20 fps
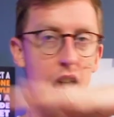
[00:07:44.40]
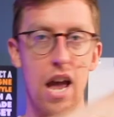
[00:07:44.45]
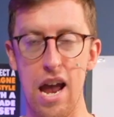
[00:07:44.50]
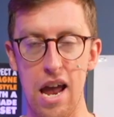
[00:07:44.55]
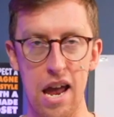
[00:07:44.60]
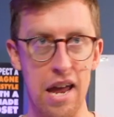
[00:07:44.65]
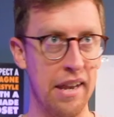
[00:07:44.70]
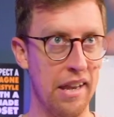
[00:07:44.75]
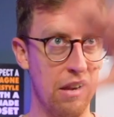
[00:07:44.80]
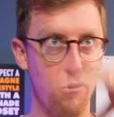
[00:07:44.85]

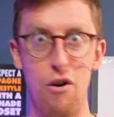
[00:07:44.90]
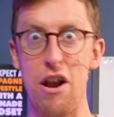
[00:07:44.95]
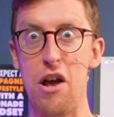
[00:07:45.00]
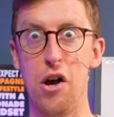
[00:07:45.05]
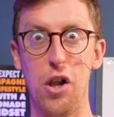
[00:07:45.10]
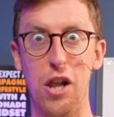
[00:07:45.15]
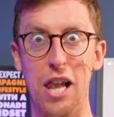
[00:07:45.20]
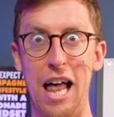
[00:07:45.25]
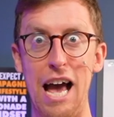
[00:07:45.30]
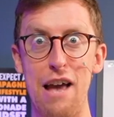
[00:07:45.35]
in real
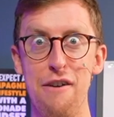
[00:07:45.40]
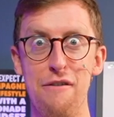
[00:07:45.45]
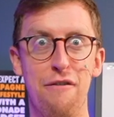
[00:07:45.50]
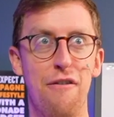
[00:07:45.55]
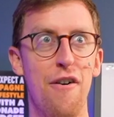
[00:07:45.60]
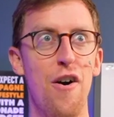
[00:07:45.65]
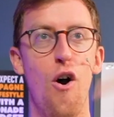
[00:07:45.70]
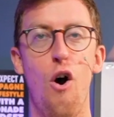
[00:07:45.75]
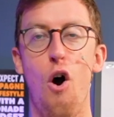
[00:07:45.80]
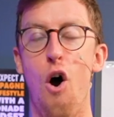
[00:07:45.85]
life
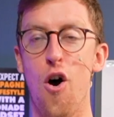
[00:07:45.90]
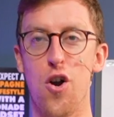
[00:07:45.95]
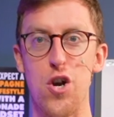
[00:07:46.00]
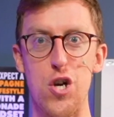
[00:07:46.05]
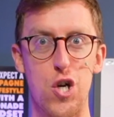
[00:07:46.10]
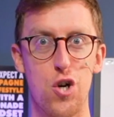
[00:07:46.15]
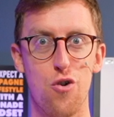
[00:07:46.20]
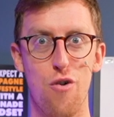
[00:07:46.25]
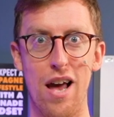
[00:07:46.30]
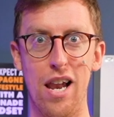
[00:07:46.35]
on
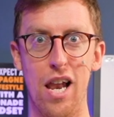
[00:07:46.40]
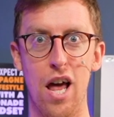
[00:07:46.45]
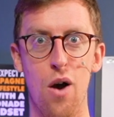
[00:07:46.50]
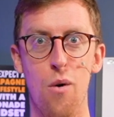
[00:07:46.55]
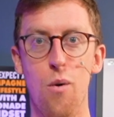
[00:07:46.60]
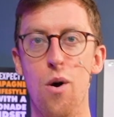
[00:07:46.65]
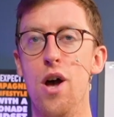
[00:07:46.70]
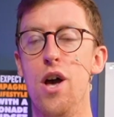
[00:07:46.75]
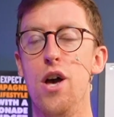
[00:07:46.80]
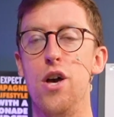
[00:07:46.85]
Trello,
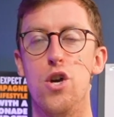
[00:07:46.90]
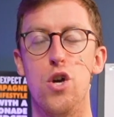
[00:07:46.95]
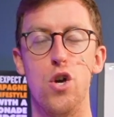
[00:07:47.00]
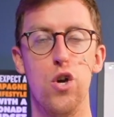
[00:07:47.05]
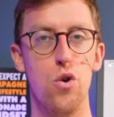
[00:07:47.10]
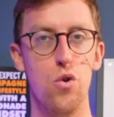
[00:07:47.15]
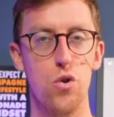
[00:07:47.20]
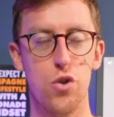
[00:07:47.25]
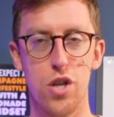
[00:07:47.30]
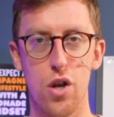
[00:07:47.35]
you
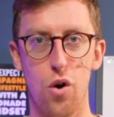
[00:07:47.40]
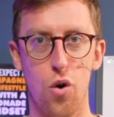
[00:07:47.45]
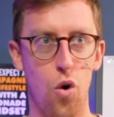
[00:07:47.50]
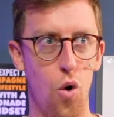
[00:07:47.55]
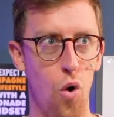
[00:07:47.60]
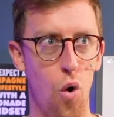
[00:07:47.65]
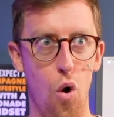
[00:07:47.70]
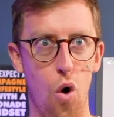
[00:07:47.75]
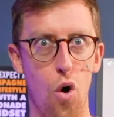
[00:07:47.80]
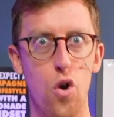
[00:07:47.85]
used it, or,
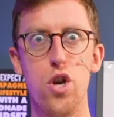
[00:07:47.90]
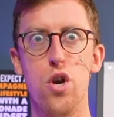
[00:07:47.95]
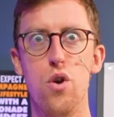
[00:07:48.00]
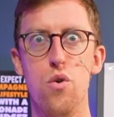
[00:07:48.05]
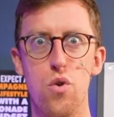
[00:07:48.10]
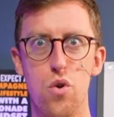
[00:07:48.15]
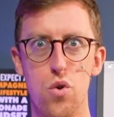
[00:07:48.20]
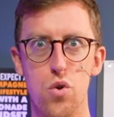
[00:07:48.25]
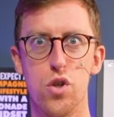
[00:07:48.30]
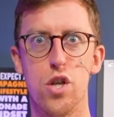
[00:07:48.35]
or you
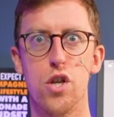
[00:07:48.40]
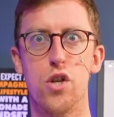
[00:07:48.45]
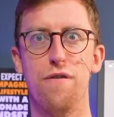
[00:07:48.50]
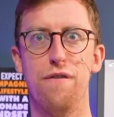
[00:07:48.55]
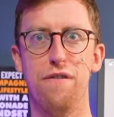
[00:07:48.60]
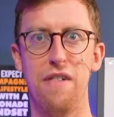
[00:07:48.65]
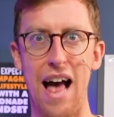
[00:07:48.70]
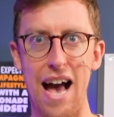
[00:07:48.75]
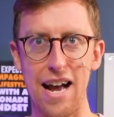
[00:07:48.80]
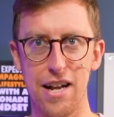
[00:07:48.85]
used this
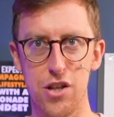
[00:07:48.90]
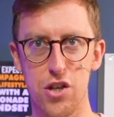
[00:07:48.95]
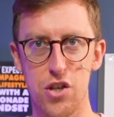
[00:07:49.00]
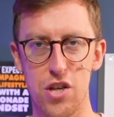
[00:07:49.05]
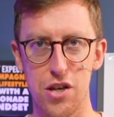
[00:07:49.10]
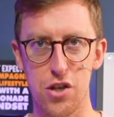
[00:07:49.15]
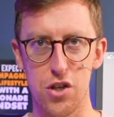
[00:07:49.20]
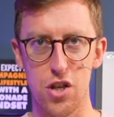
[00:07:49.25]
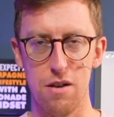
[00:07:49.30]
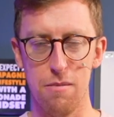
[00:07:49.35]
flagged
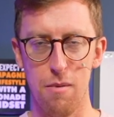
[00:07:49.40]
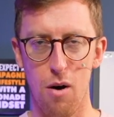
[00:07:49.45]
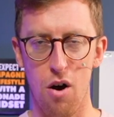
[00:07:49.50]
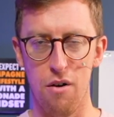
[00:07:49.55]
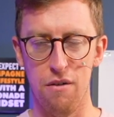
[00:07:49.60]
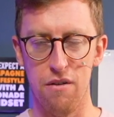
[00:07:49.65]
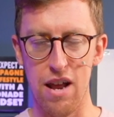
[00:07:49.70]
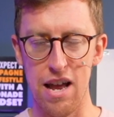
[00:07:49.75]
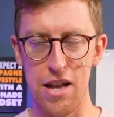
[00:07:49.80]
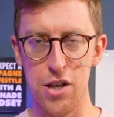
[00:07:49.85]
system
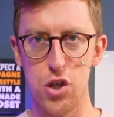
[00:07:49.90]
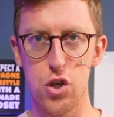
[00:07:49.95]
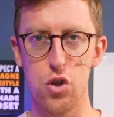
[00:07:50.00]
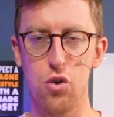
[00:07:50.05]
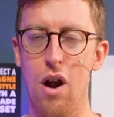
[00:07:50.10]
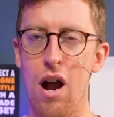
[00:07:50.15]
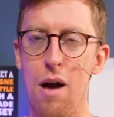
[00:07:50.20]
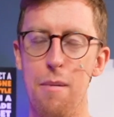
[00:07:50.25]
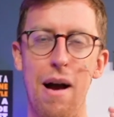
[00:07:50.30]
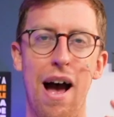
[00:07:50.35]
on
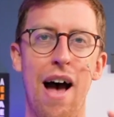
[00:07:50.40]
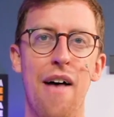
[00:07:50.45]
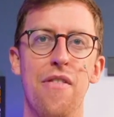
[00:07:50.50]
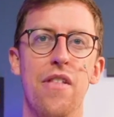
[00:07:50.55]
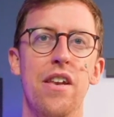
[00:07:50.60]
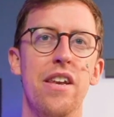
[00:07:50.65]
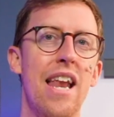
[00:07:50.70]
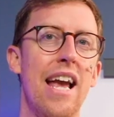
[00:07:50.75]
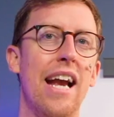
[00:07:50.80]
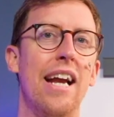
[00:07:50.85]
Instagram and the
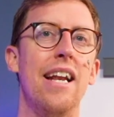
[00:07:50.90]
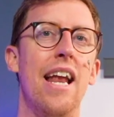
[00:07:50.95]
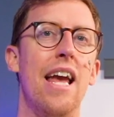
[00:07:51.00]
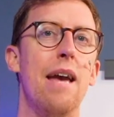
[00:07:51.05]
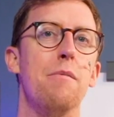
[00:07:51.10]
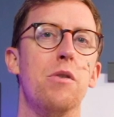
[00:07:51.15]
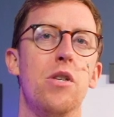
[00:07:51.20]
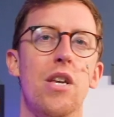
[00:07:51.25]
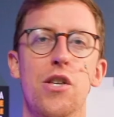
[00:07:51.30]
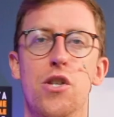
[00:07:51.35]
nickname
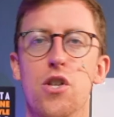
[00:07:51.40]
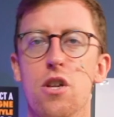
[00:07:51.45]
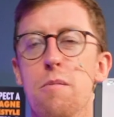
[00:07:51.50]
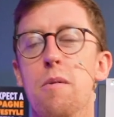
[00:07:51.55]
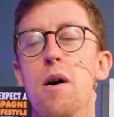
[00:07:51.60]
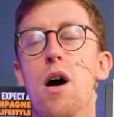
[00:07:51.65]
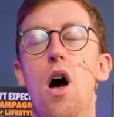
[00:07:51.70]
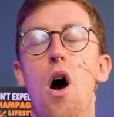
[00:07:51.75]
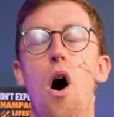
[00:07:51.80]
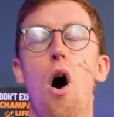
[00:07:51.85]
system
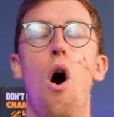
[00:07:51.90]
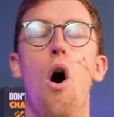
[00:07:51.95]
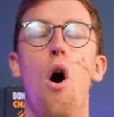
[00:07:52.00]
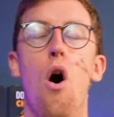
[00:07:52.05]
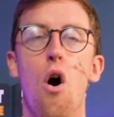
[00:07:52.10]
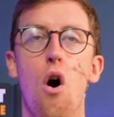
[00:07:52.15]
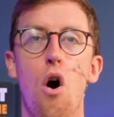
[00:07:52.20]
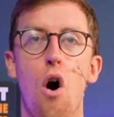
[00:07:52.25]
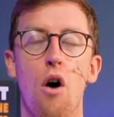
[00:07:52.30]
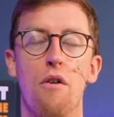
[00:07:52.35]

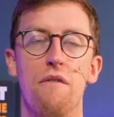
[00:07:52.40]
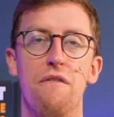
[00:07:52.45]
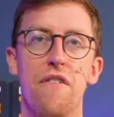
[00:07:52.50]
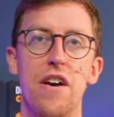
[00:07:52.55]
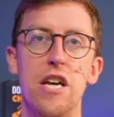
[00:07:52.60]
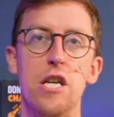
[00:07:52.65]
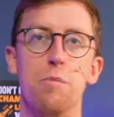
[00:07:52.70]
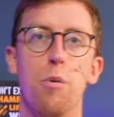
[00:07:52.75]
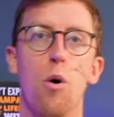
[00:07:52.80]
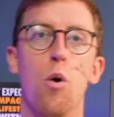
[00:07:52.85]
on, on
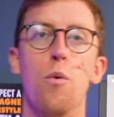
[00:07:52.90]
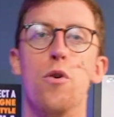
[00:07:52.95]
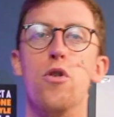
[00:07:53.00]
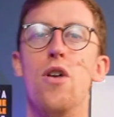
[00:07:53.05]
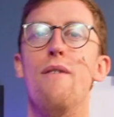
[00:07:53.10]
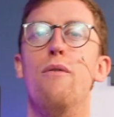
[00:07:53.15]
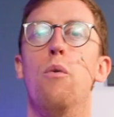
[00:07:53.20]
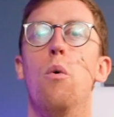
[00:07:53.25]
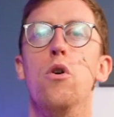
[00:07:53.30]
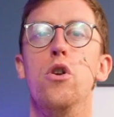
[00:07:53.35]
Facebook,
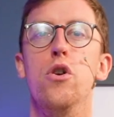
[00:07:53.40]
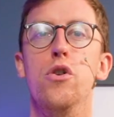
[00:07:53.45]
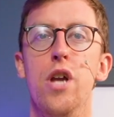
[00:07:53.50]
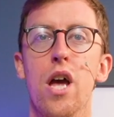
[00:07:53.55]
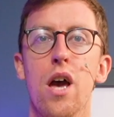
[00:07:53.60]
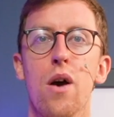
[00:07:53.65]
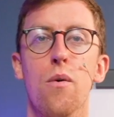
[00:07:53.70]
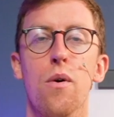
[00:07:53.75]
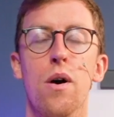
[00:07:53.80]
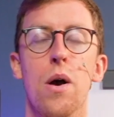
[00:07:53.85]
whichever one you
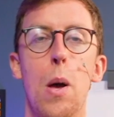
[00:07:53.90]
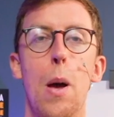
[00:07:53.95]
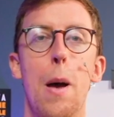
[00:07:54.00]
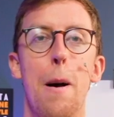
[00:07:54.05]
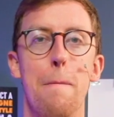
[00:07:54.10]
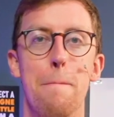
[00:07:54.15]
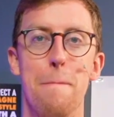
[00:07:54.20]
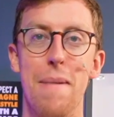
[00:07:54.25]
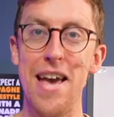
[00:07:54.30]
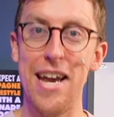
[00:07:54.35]
do,
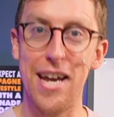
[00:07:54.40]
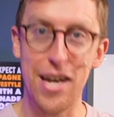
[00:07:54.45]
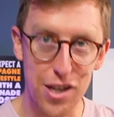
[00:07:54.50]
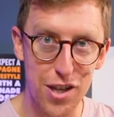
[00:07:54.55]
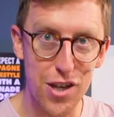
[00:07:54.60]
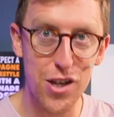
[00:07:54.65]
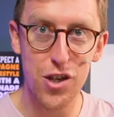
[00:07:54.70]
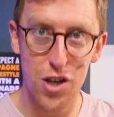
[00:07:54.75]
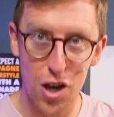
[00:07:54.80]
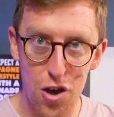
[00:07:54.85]
make a
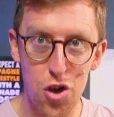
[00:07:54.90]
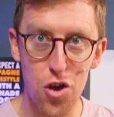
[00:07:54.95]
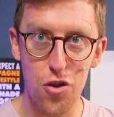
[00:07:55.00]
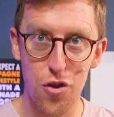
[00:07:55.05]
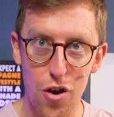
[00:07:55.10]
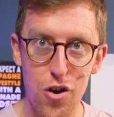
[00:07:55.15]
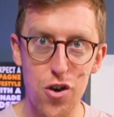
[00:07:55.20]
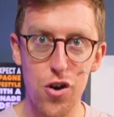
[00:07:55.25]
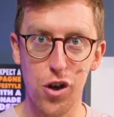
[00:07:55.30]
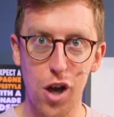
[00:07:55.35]
decision
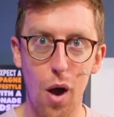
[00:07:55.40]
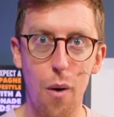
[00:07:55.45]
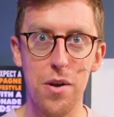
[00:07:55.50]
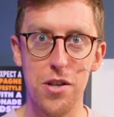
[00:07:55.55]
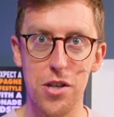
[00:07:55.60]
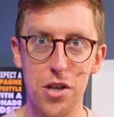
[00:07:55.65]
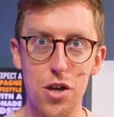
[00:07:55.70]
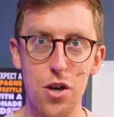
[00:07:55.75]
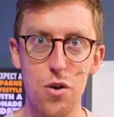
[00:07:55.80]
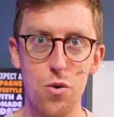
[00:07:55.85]
that you're going
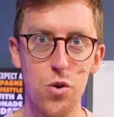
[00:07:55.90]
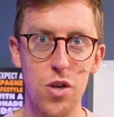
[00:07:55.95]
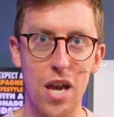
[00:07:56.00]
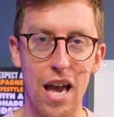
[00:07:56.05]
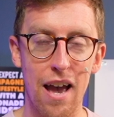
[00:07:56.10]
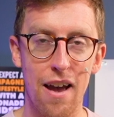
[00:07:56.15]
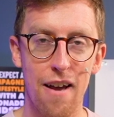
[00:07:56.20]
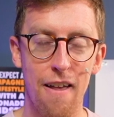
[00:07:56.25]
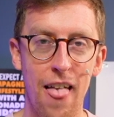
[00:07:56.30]
to use it.